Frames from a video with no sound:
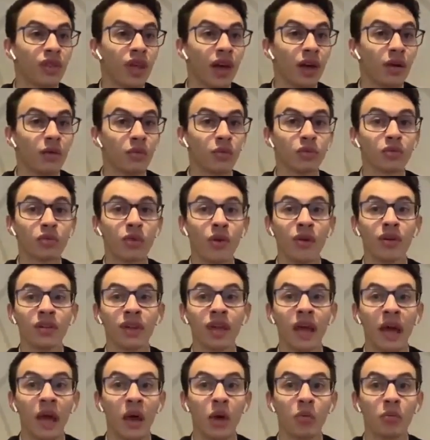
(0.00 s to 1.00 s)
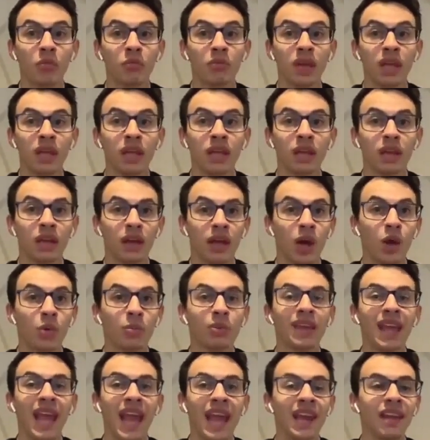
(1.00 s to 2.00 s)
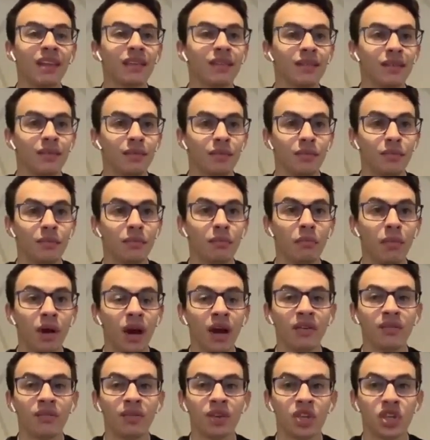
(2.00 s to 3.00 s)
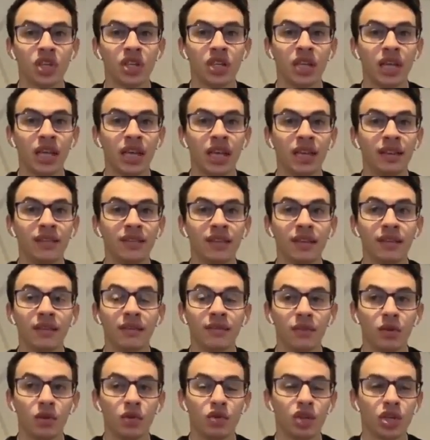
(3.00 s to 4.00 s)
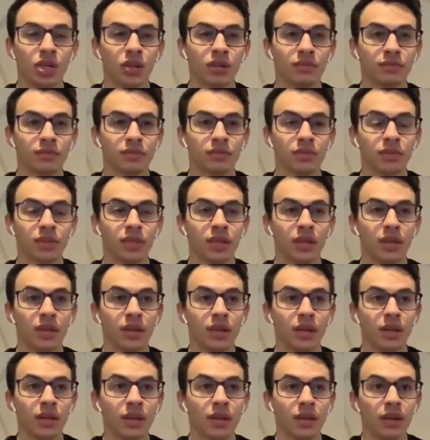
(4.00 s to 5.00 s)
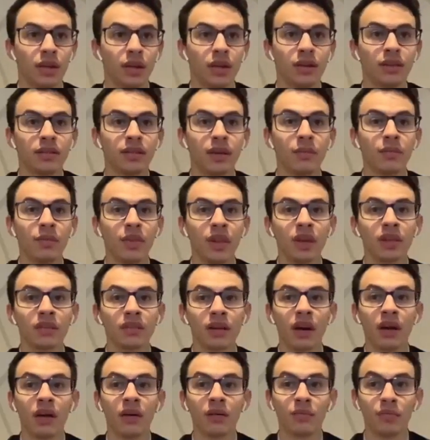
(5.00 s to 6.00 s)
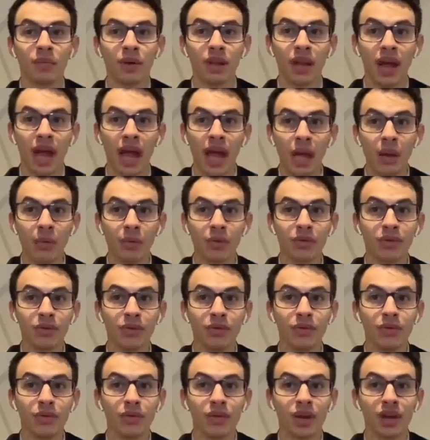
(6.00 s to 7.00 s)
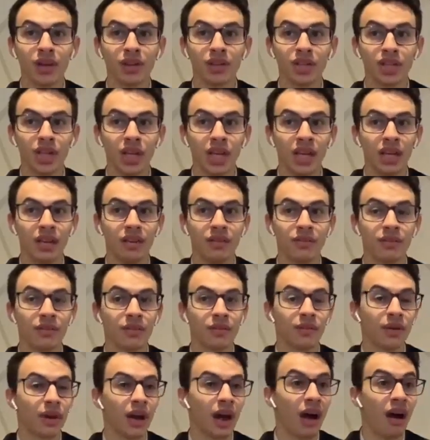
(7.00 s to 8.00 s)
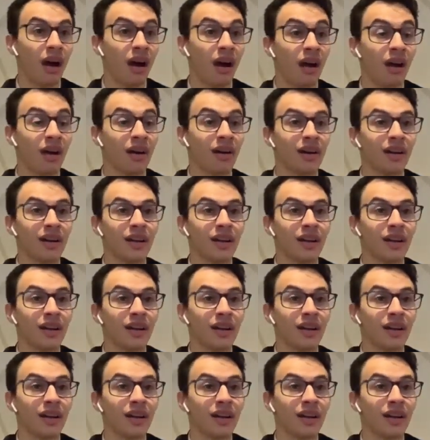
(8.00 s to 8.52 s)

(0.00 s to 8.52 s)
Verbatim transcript: that was going to help me help cater to my vision needs in the future. Some things I've been able to achieve are